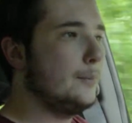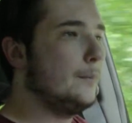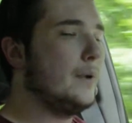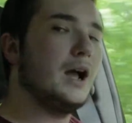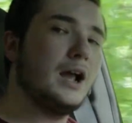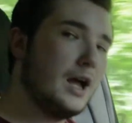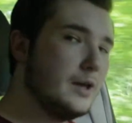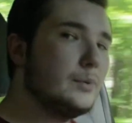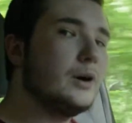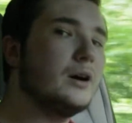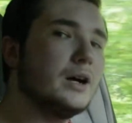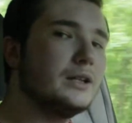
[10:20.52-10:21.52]
my
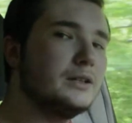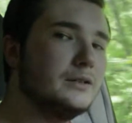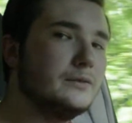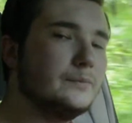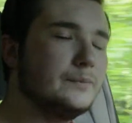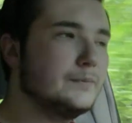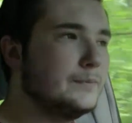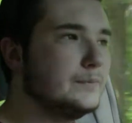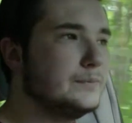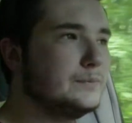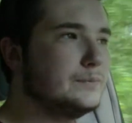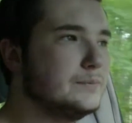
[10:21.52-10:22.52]
iPod
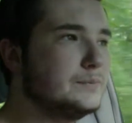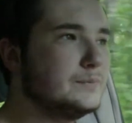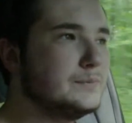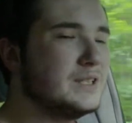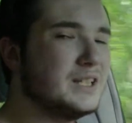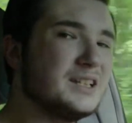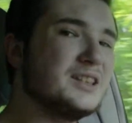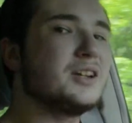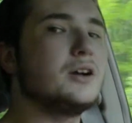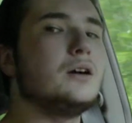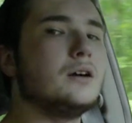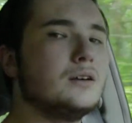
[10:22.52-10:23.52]
in the
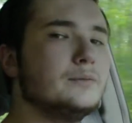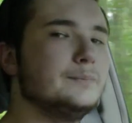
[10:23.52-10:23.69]
car.